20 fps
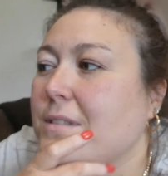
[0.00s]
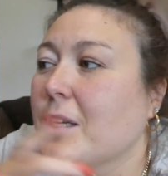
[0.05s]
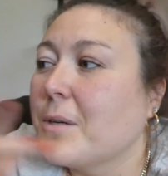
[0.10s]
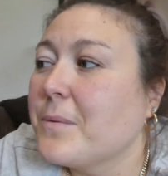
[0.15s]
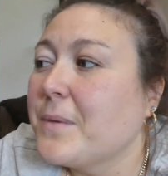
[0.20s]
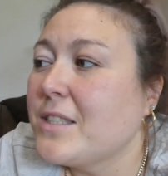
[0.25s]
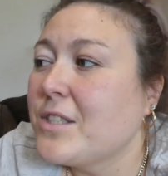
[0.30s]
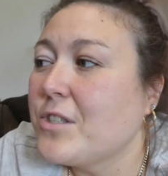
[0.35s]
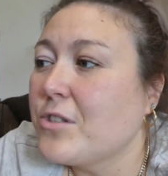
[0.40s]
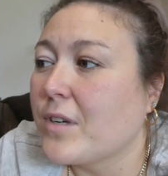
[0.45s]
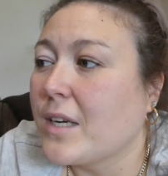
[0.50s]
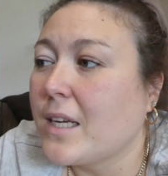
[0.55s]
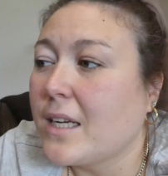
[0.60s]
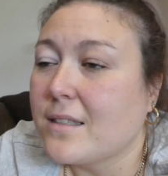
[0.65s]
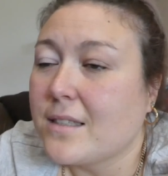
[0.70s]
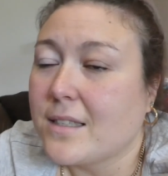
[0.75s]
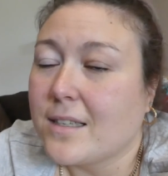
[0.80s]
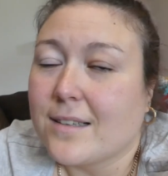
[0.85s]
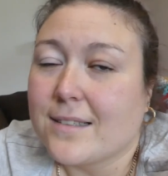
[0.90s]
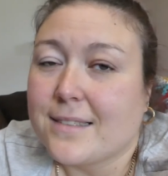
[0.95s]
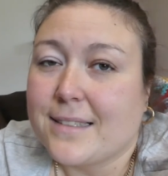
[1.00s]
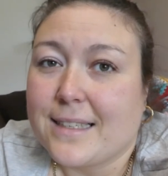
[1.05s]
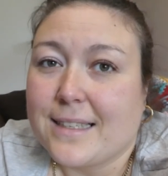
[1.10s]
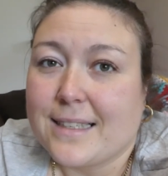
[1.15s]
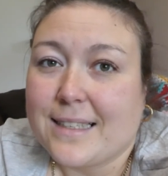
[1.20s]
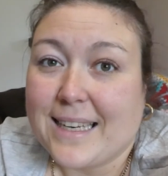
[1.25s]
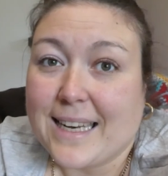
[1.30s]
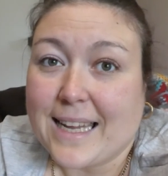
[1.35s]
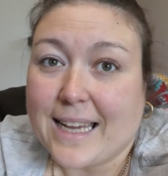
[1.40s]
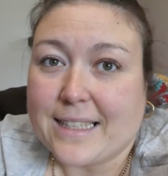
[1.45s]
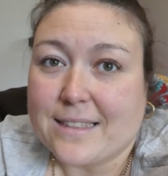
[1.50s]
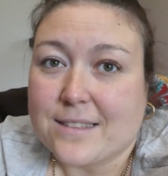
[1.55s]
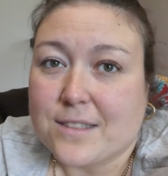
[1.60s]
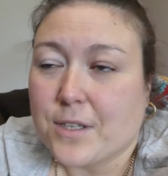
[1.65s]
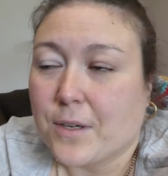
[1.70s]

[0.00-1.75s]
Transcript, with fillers: Sewing Street and Yarn Lane.